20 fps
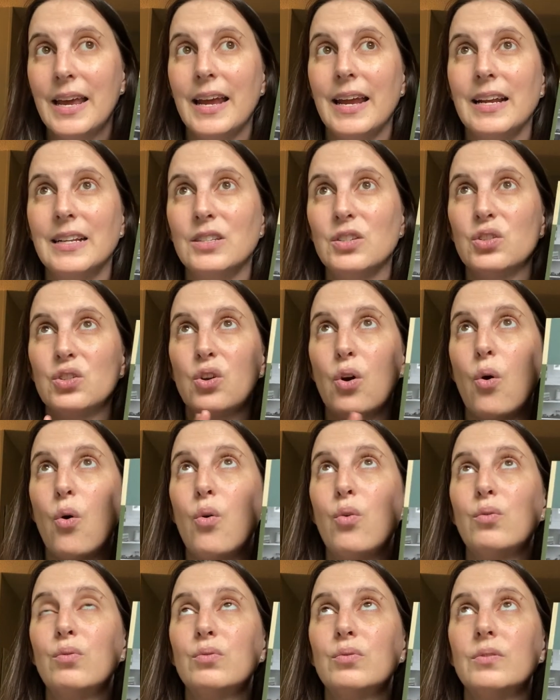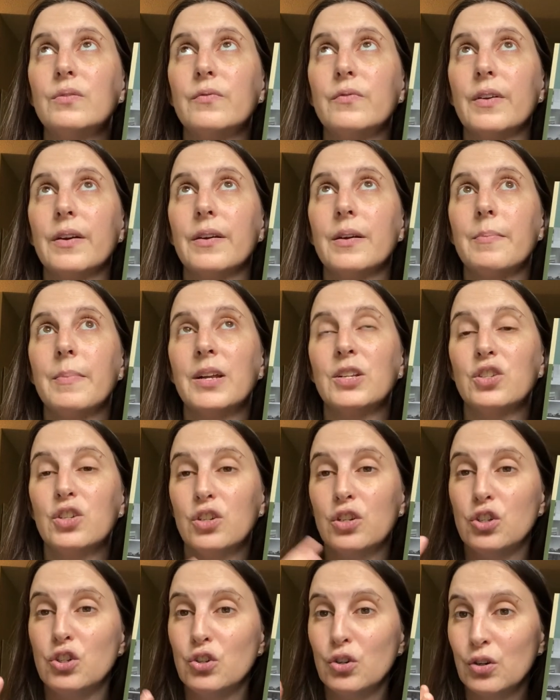It's told very much in
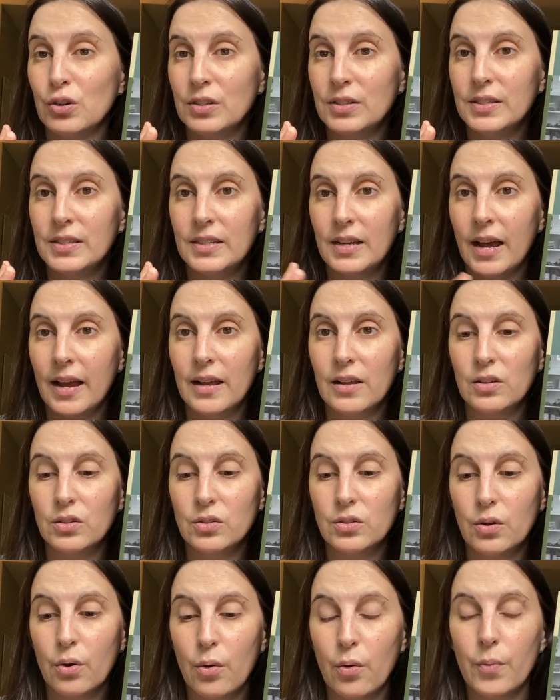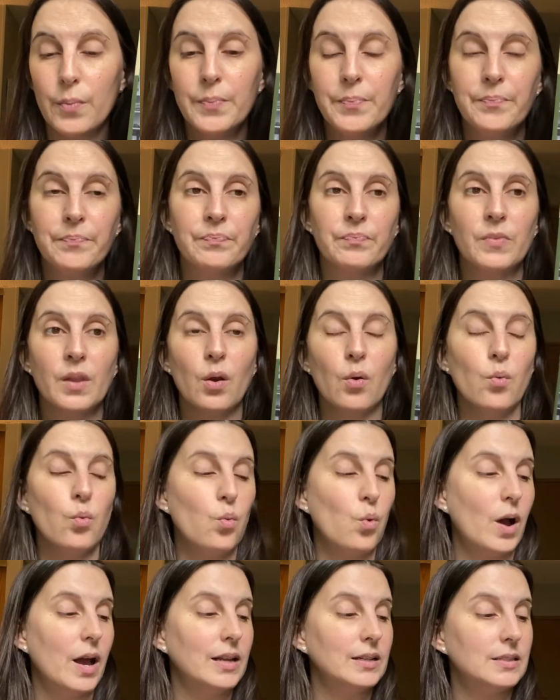a journal style. So
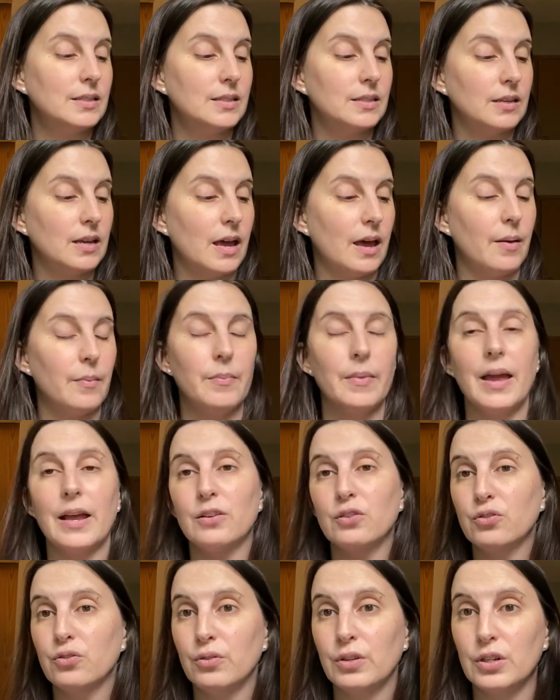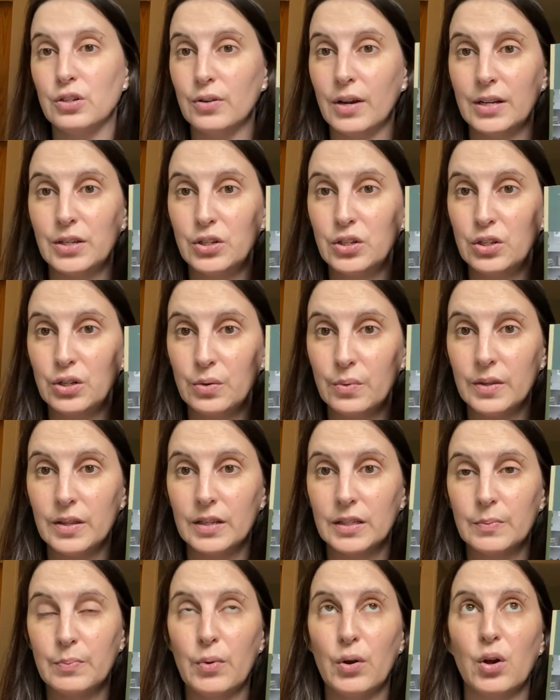what Anne Truitt tried to do with
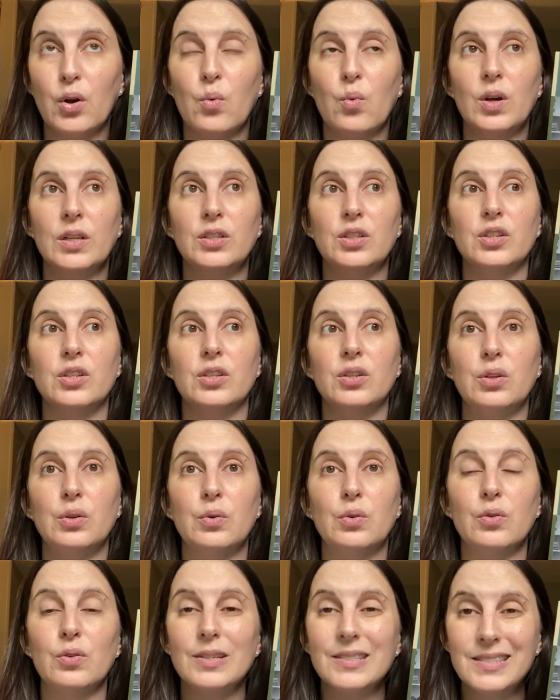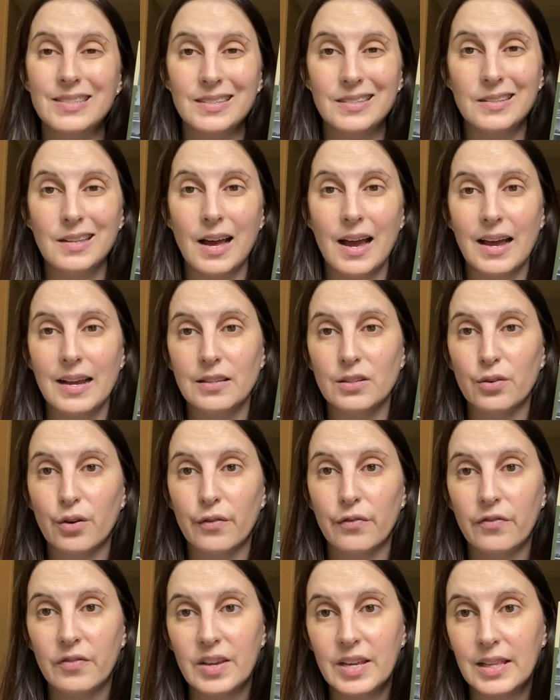this book was to crystallize her
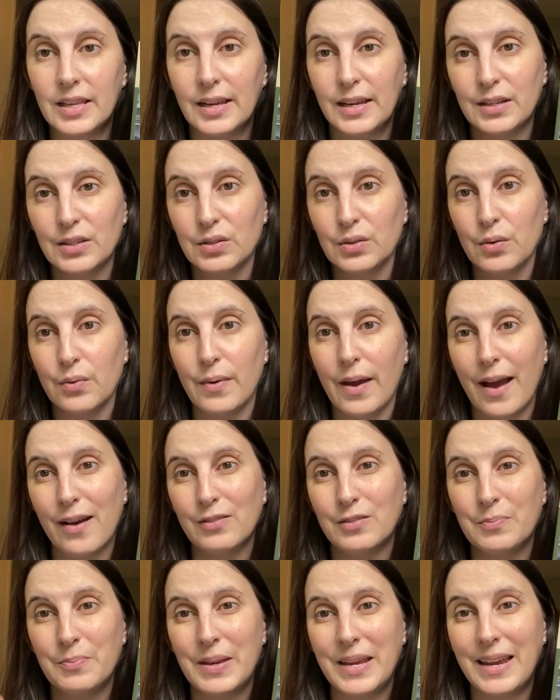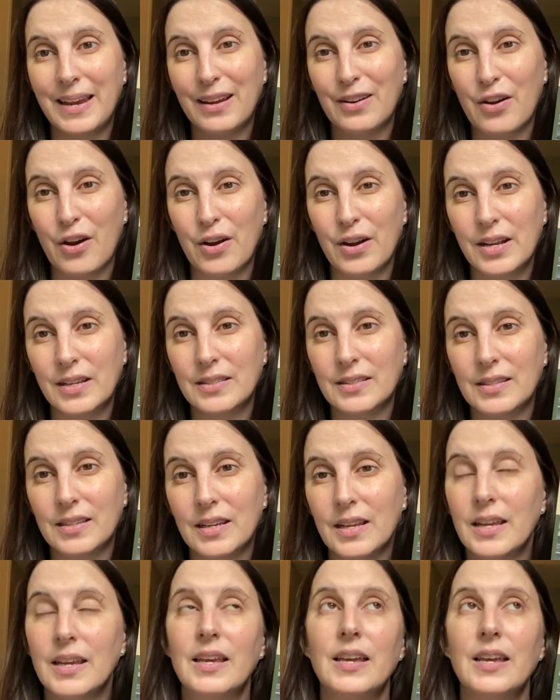feelings around being an artist.